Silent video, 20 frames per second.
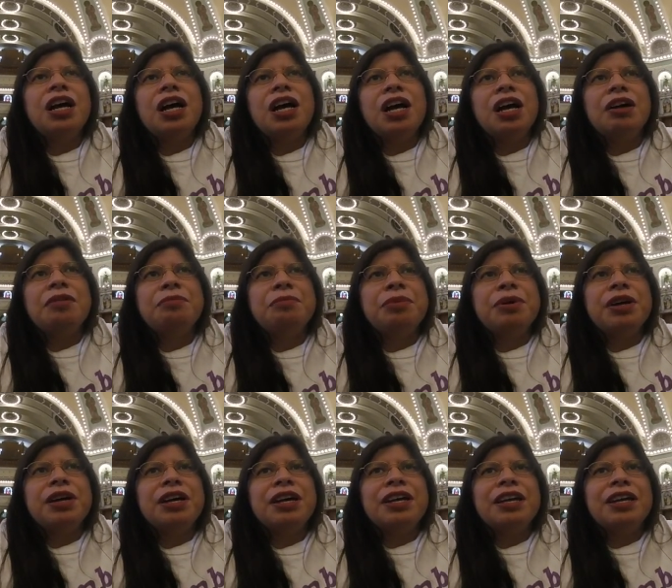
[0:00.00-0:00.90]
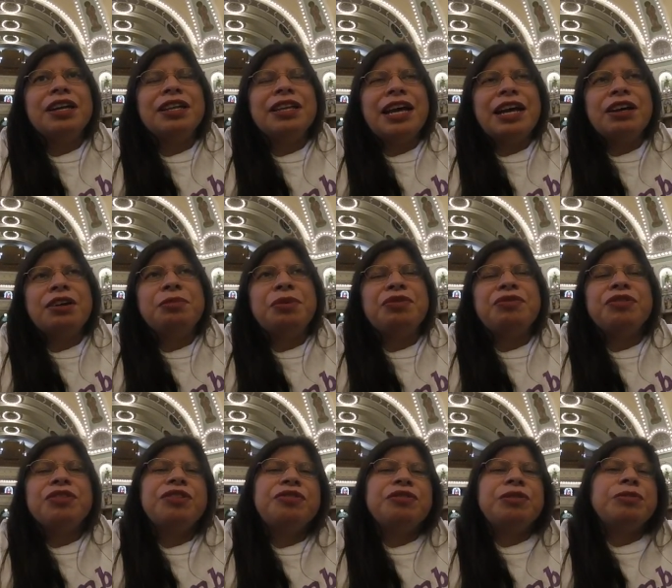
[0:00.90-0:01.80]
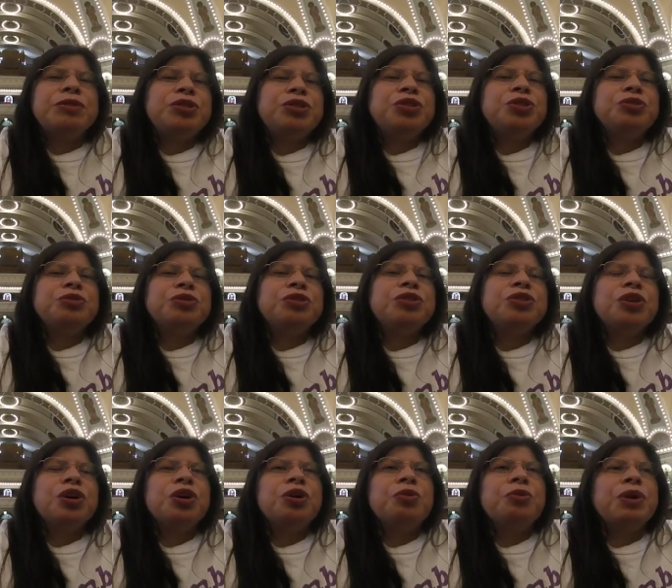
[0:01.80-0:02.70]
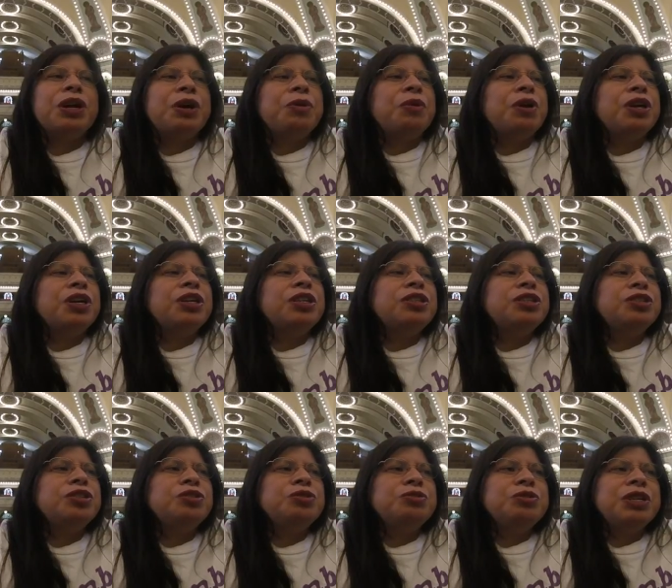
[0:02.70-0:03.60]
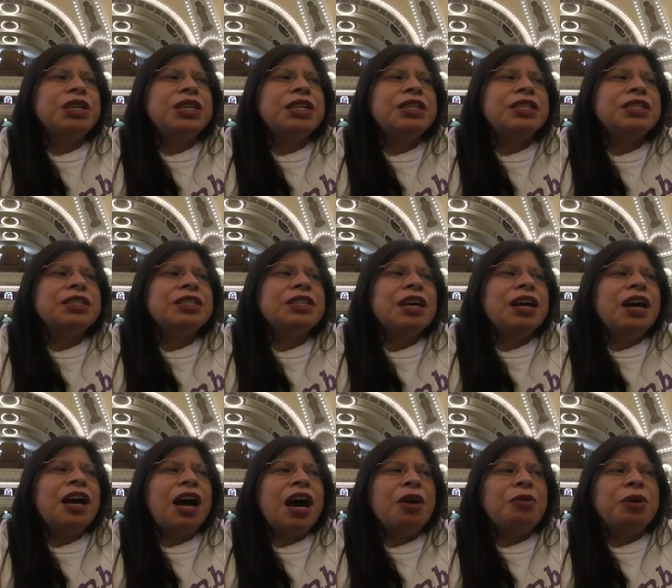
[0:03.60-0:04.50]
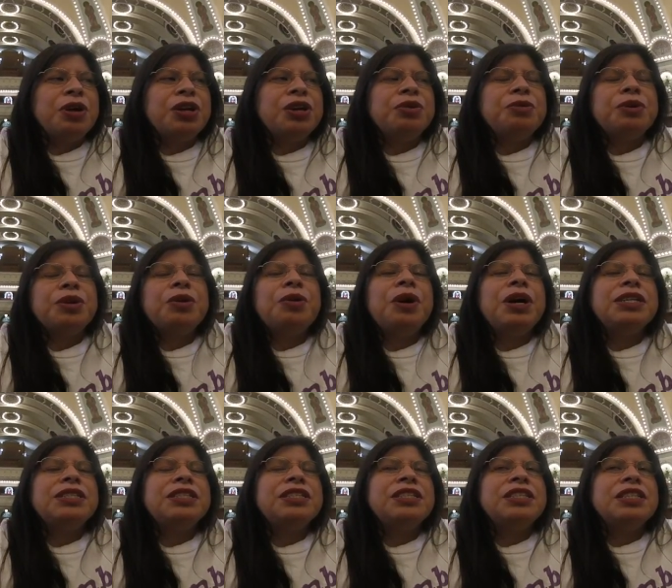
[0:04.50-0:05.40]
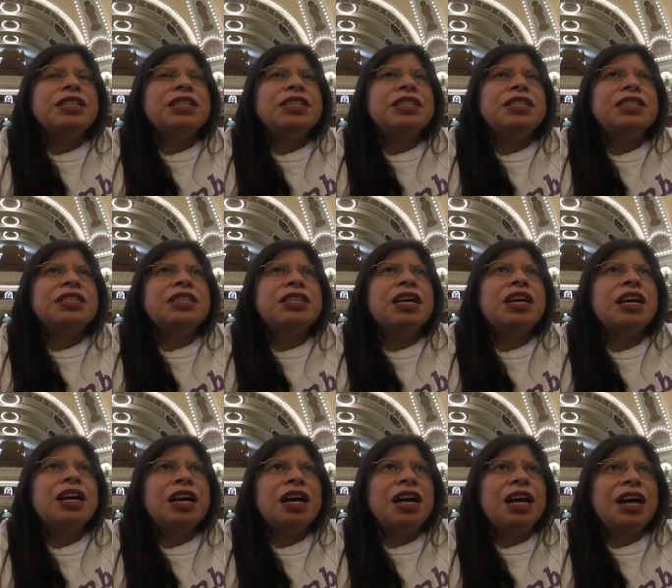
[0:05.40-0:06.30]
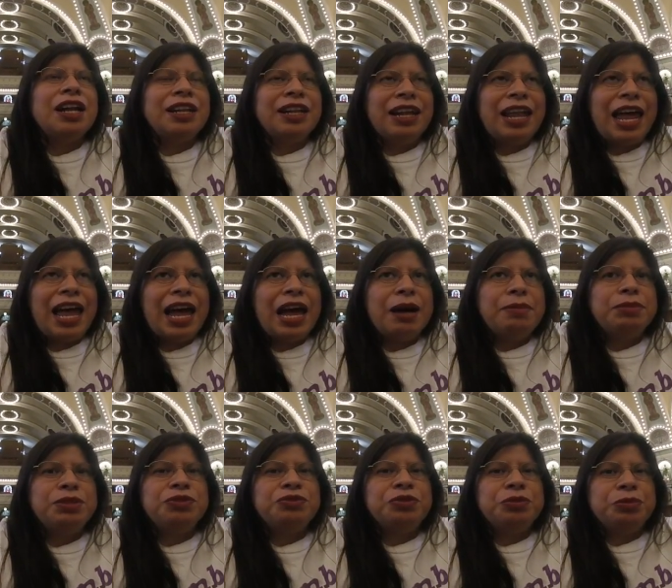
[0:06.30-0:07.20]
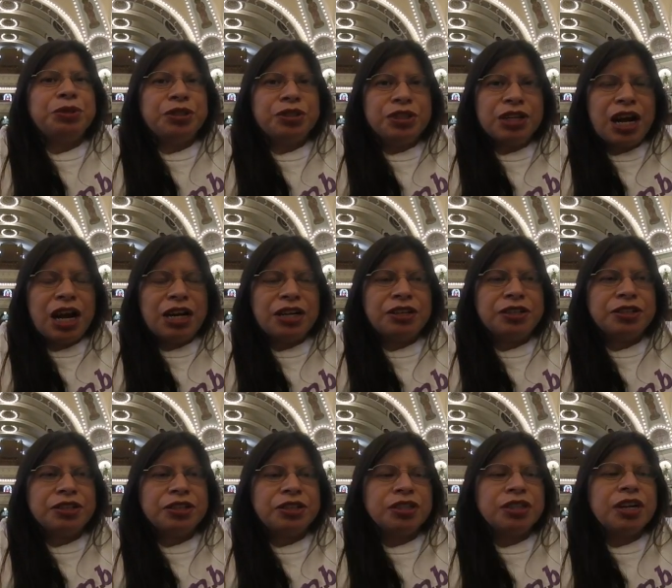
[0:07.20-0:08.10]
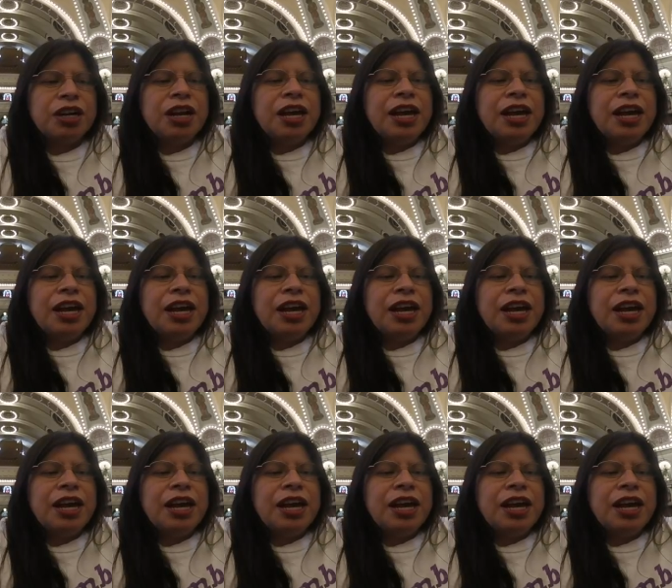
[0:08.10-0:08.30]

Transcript: uh, but that could be further from the truth. So what I want you to do is I want you to request these uh, labs from your doctor